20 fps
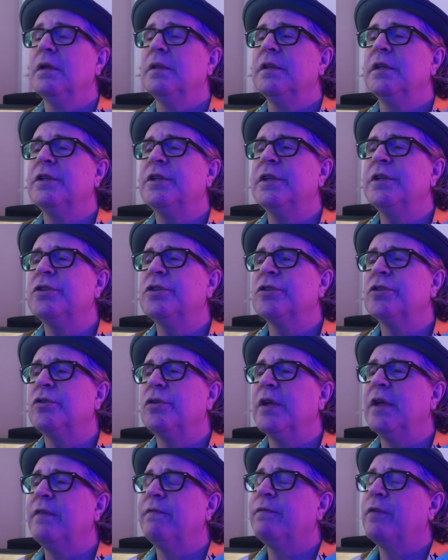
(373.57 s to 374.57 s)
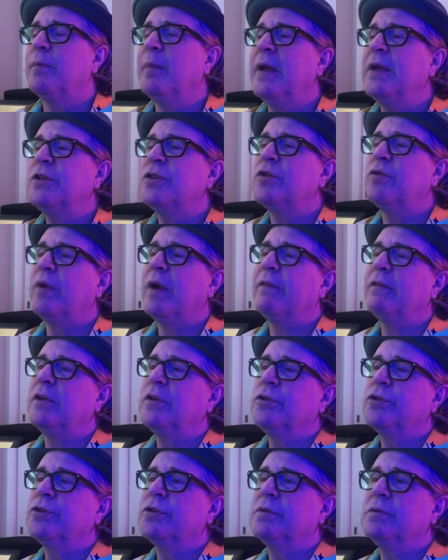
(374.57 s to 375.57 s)
The digital information
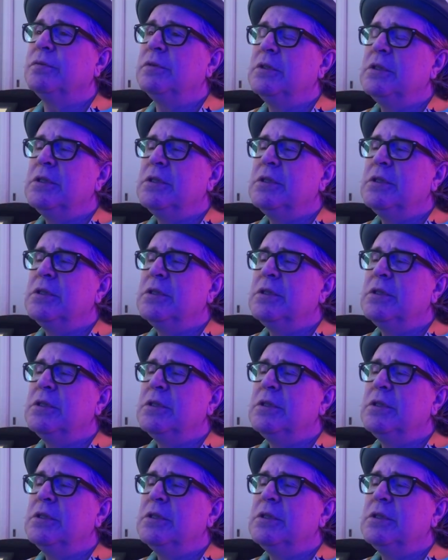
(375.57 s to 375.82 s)
revolution